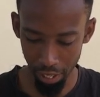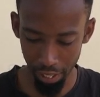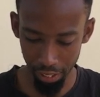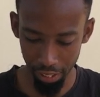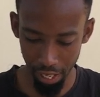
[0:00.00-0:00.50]

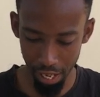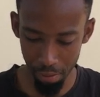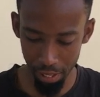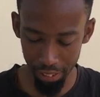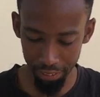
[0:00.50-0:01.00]
Okay, I
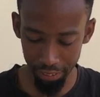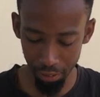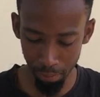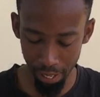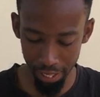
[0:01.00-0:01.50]
wanna see
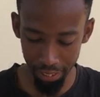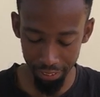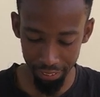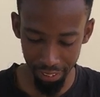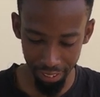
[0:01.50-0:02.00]
where they
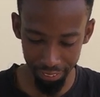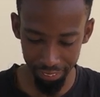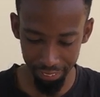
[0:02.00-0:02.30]
start.